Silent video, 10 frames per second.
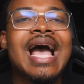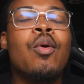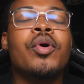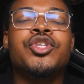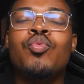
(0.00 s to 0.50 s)

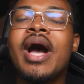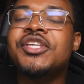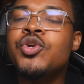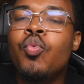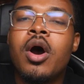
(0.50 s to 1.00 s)
And what you
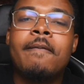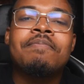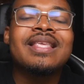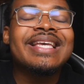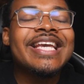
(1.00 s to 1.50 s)
actually
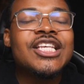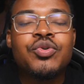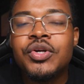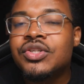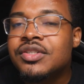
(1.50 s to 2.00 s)
want
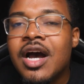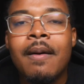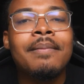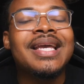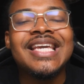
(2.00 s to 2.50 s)
is going to
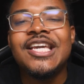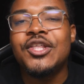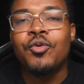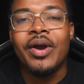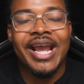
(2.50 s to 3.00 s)
come
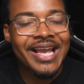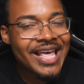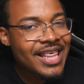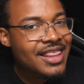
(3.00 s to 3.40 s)
either way.